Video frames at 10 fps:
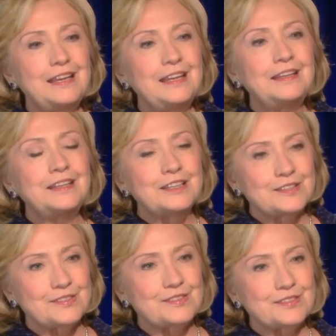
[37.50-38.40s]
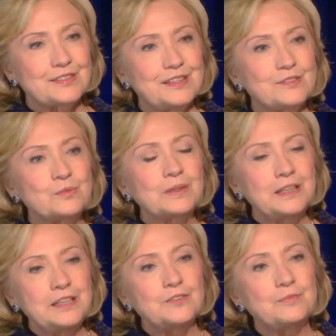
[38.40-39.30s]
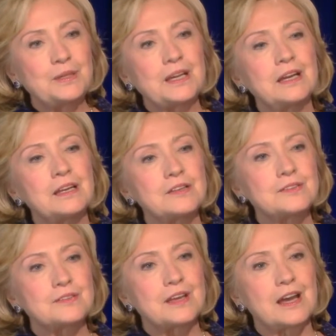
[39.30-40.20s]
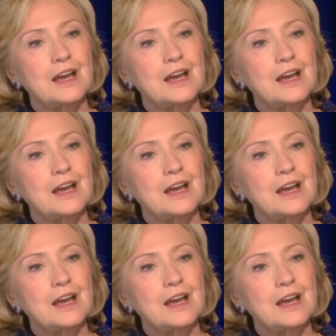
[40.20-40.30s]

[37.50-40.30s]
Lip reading: It is. It's a relief because